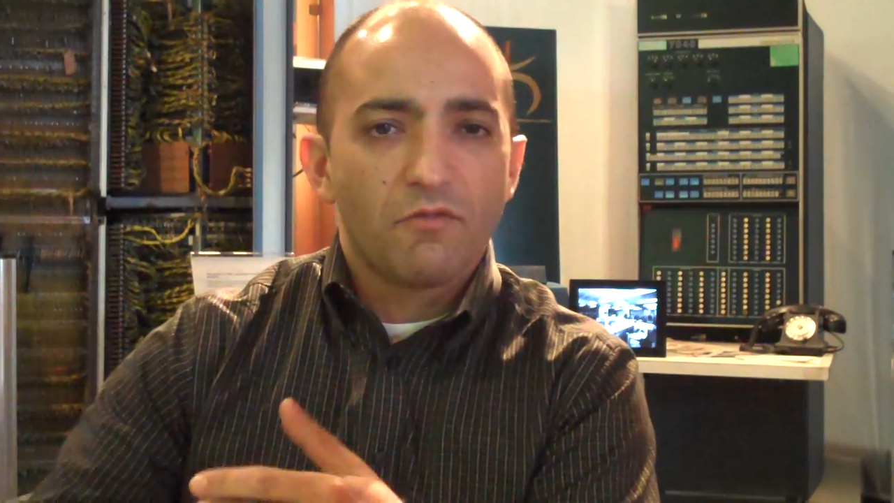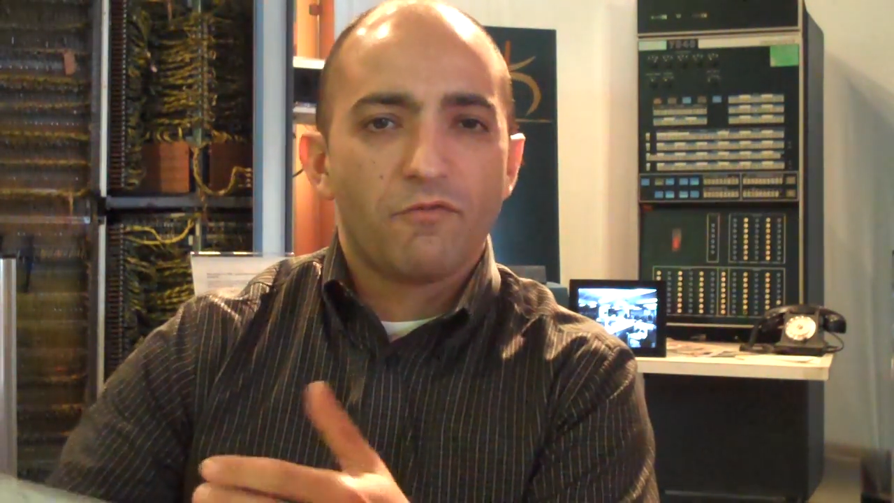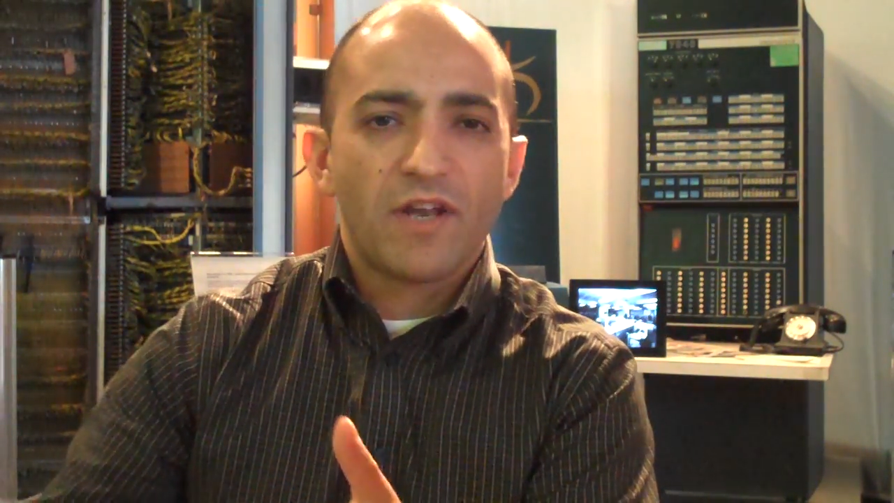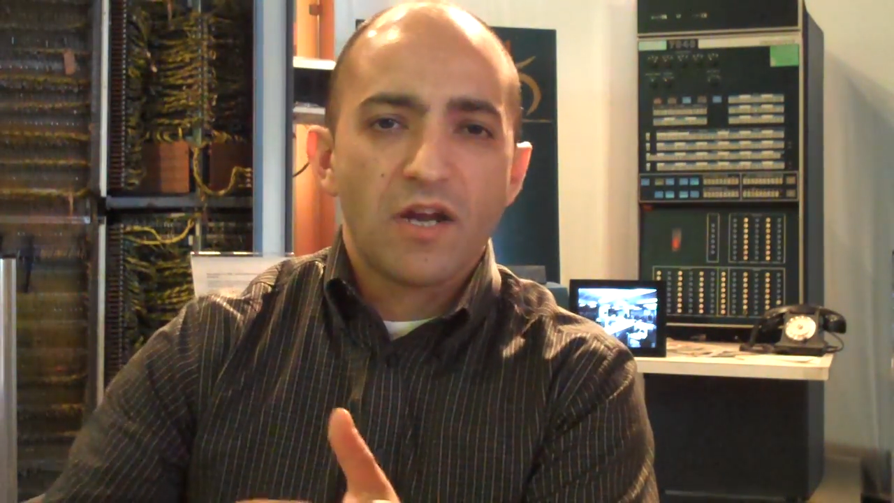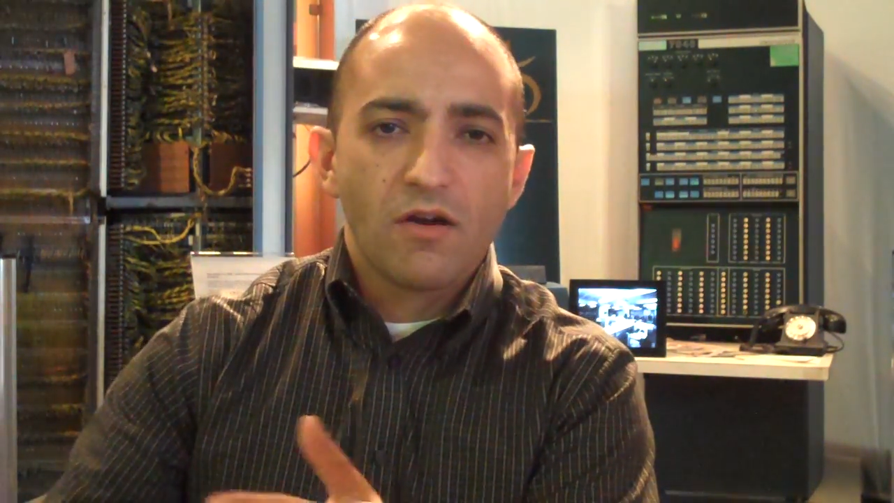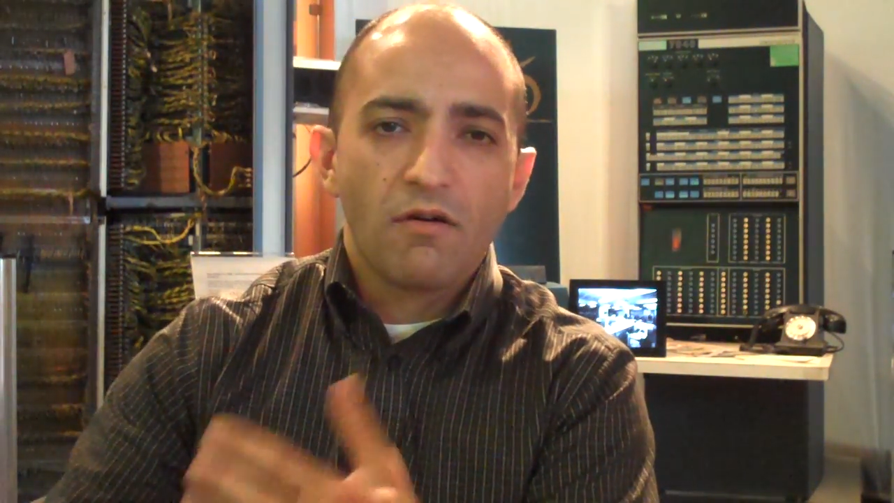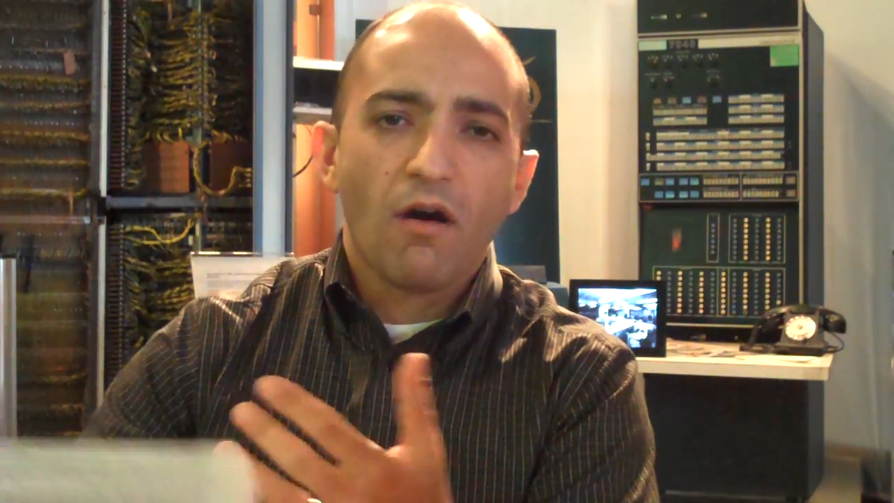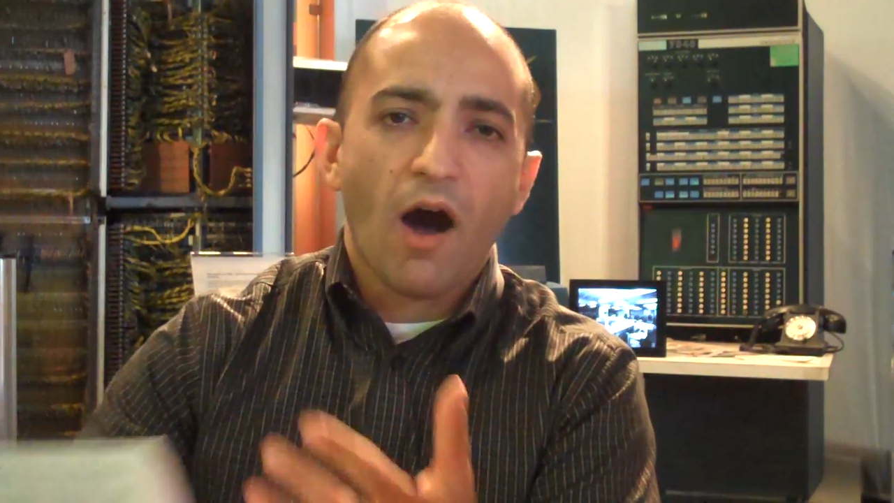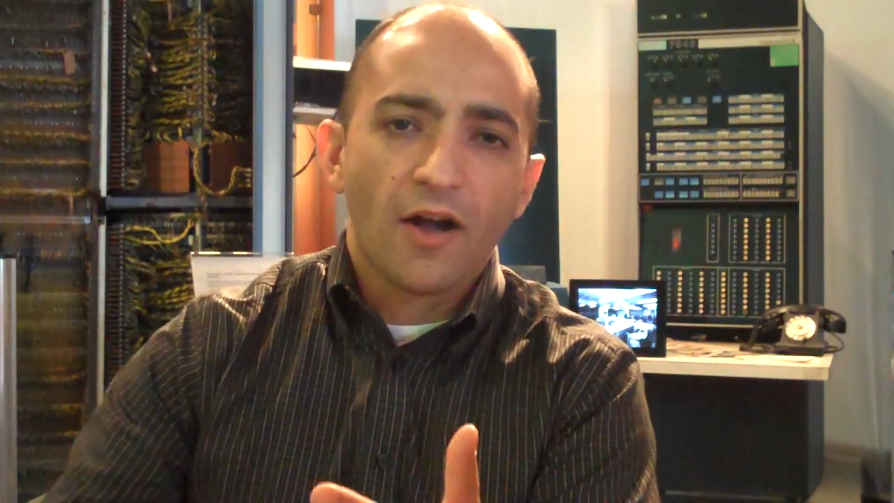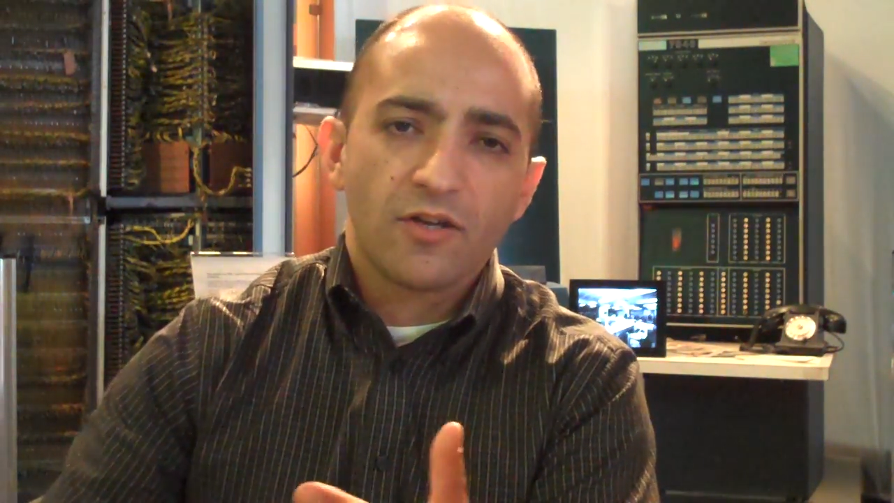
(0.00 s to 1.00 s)

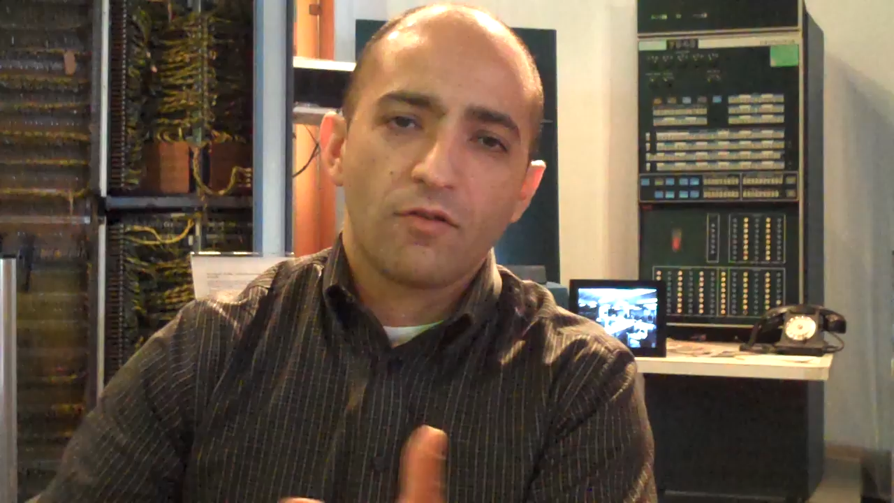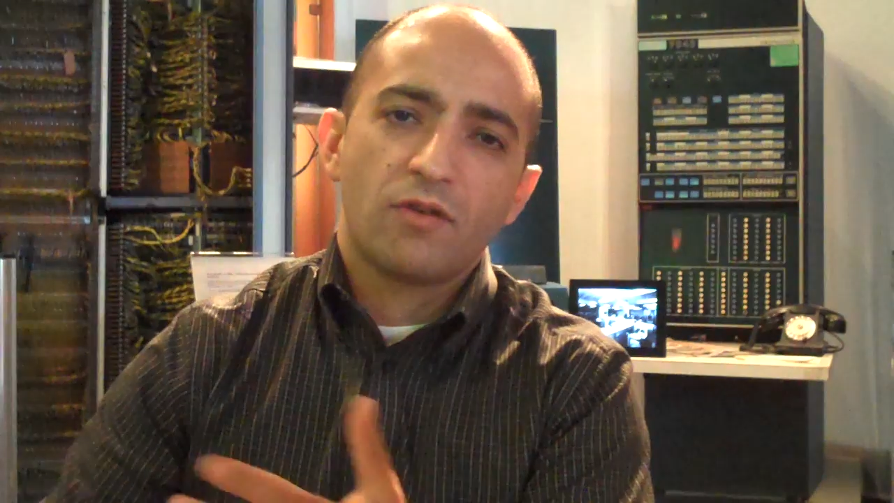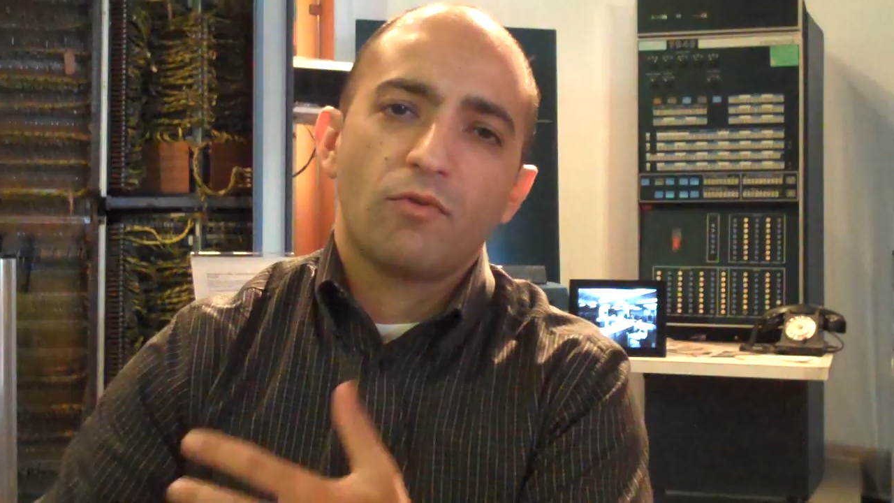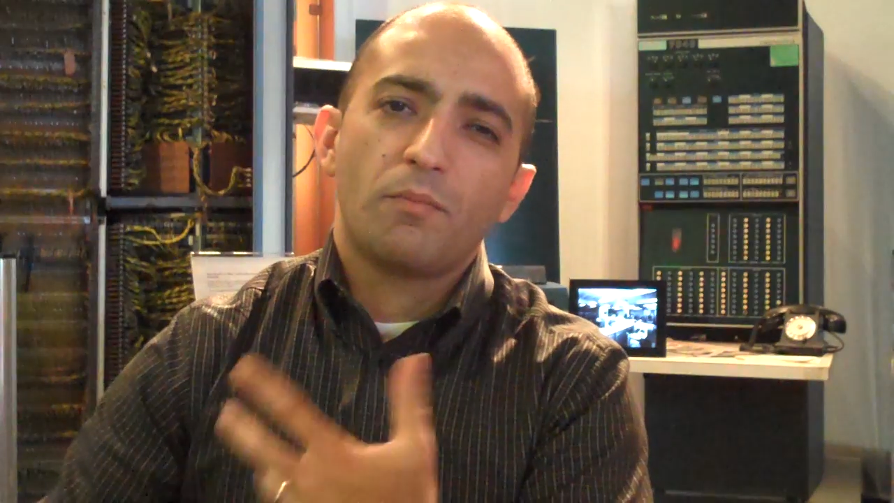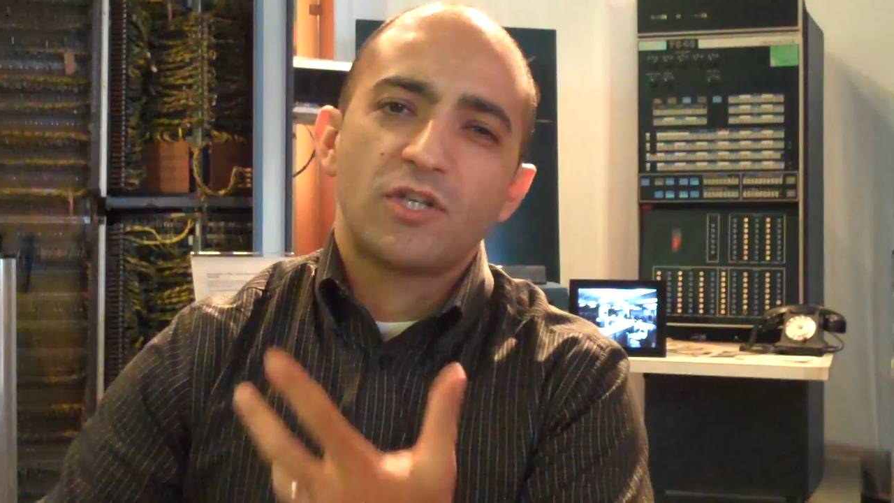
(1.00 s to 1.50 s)
video, audio, and we'll